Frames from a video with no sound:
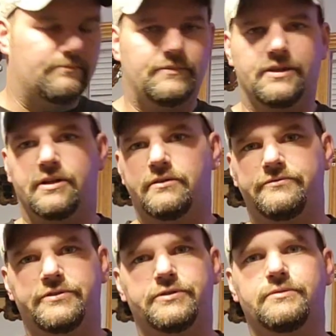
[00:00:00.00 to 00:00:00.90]
you know,
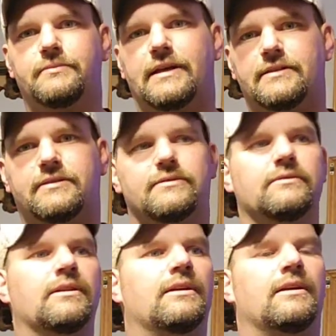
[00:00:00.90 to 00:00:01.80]
food,
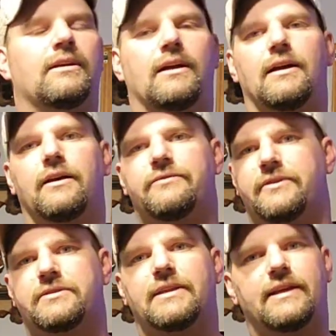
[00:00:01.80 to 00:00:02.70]
medicine,
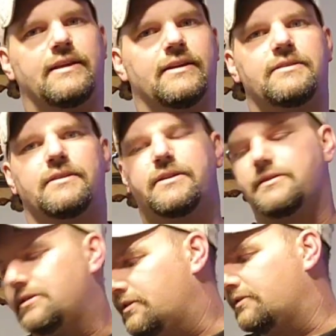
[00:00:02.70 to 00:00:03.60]
first aid kits in there
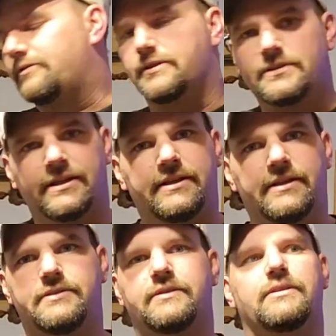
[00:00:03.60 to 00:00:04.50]
too. First aid
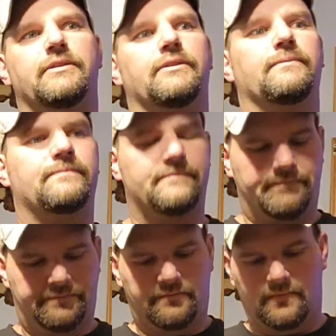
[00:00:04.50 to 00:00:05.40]
kits in here.
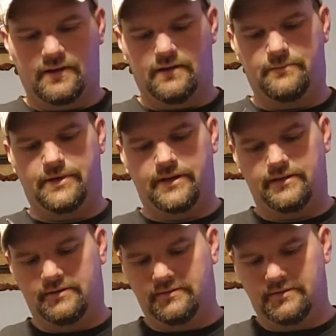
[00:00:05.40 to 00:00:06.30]
But
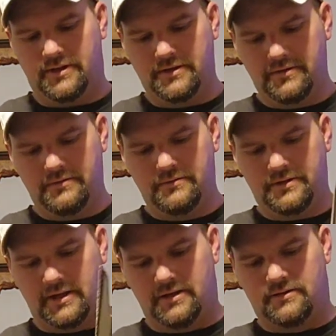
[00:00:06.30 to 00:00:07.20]
who
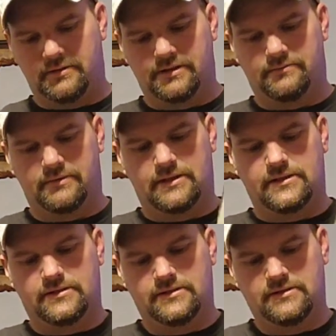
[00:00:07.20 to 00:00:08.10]
y'all wouldn't want